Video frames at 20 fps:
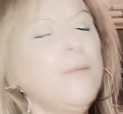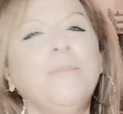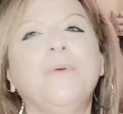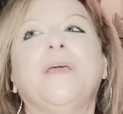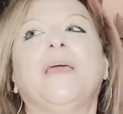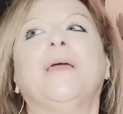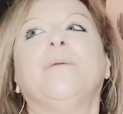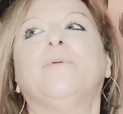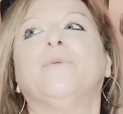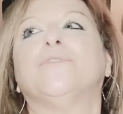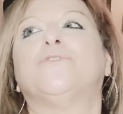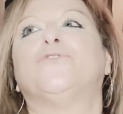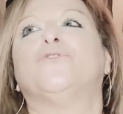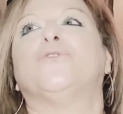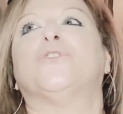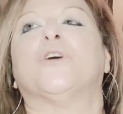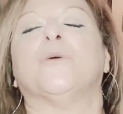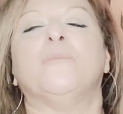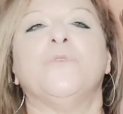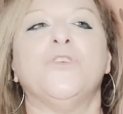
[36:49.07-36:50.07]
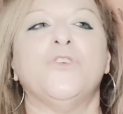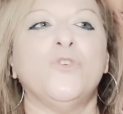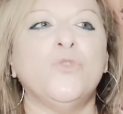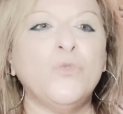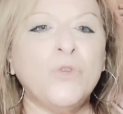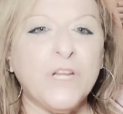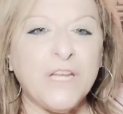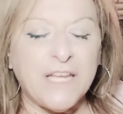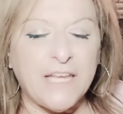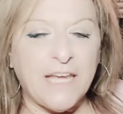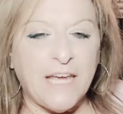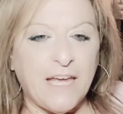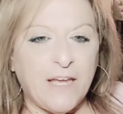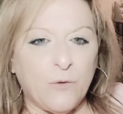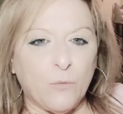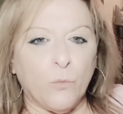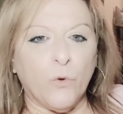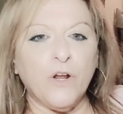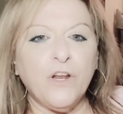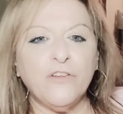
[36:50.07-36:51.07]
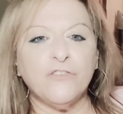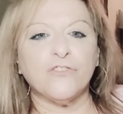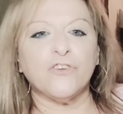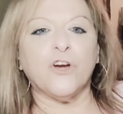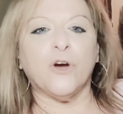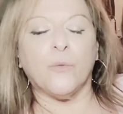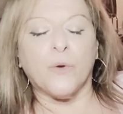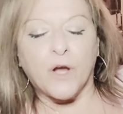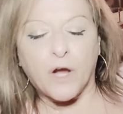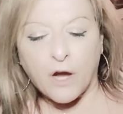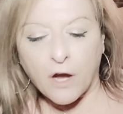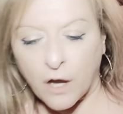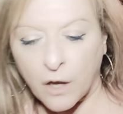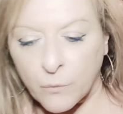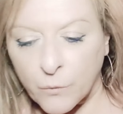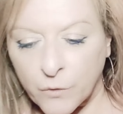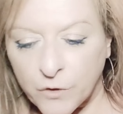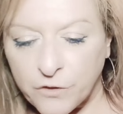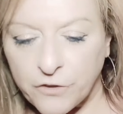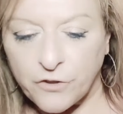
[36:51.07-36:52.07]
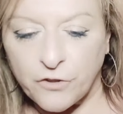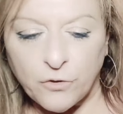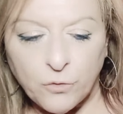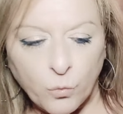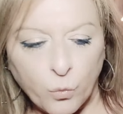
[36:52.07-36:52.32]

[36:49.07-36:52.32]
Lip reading: to be able to communicate what is going on with you.